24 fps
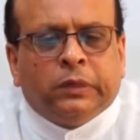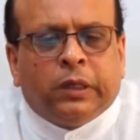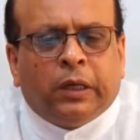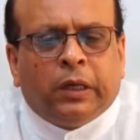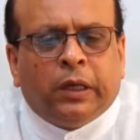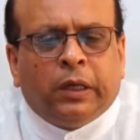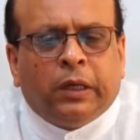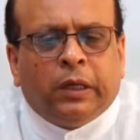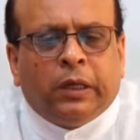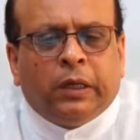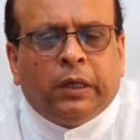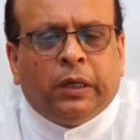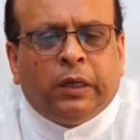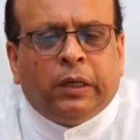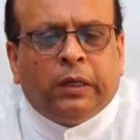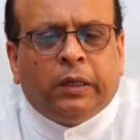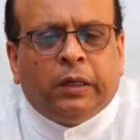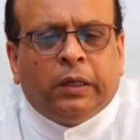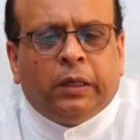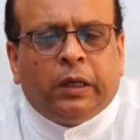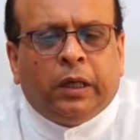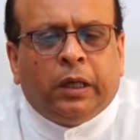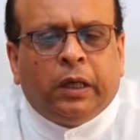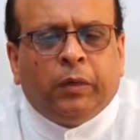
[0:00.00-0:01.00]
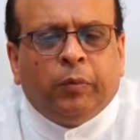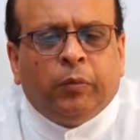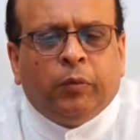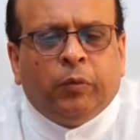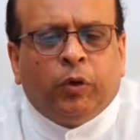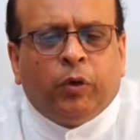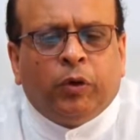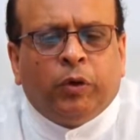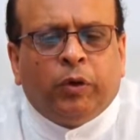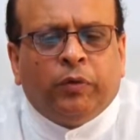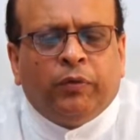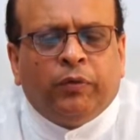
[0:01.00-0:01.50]
I am
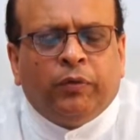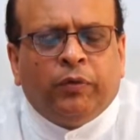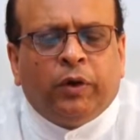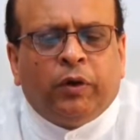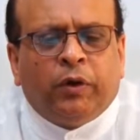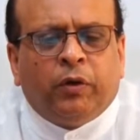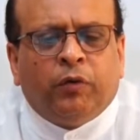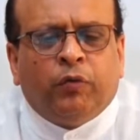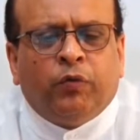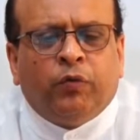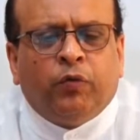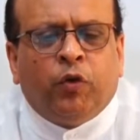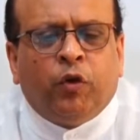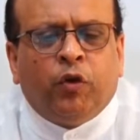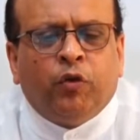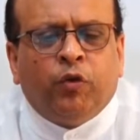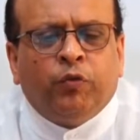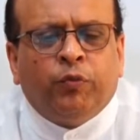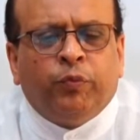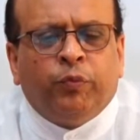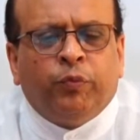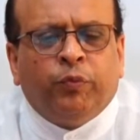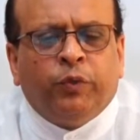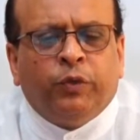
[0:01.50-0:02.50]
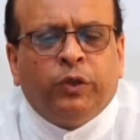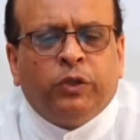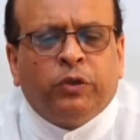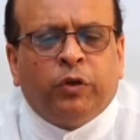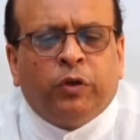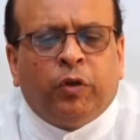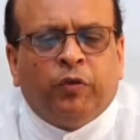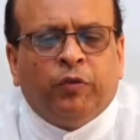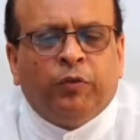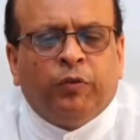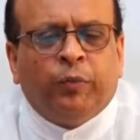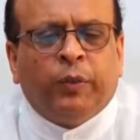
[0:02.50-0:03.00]
not aware of which
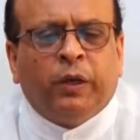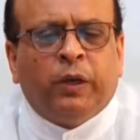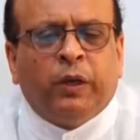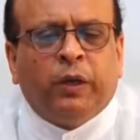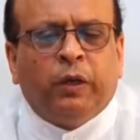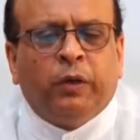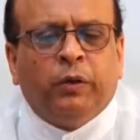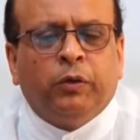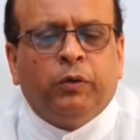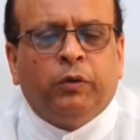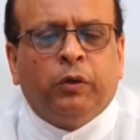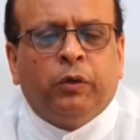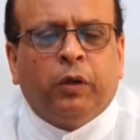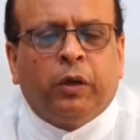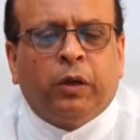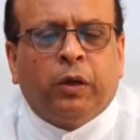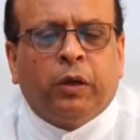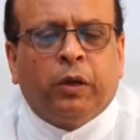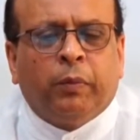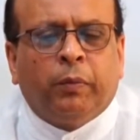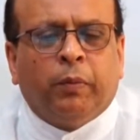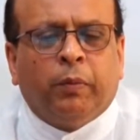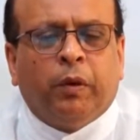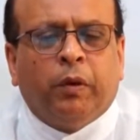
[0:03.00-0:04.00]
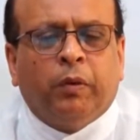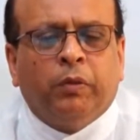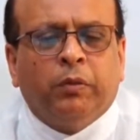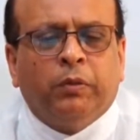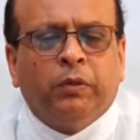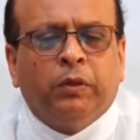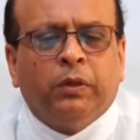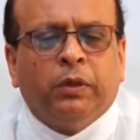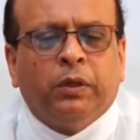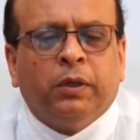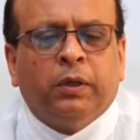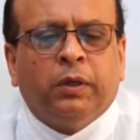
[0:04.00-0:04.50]
Hoffman are you talking
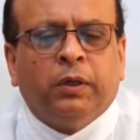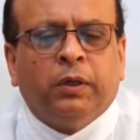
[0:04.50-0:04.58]
about.